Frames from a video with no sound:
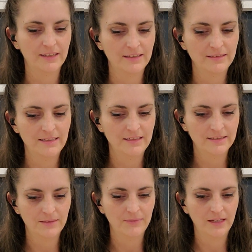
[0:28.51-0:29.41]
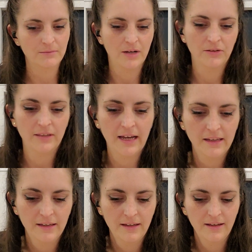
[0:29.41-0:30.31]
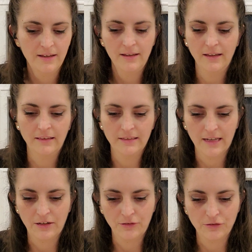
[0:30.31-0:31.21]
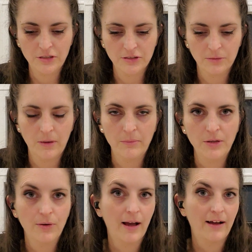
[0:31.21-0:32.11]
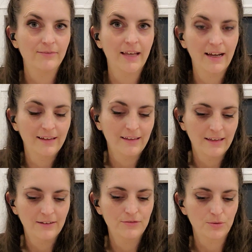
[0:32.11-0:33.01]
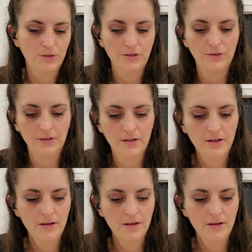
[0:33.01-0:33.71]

I see something about that in this energy. So maybe you have that gift or you're